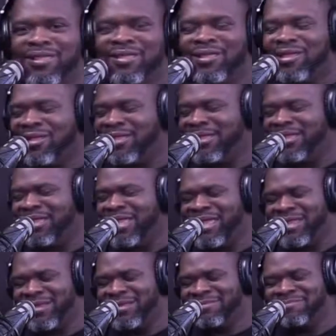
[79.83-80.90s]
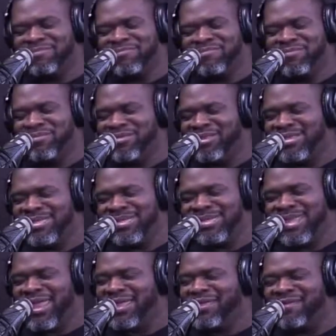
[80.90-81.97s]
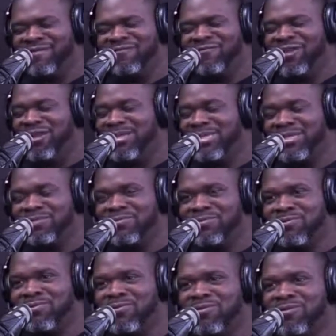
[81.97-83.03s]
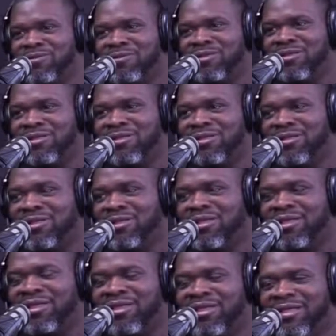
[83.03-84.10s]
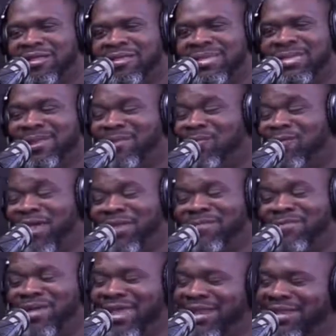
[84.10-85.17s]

And this is like a very simple silhouette, but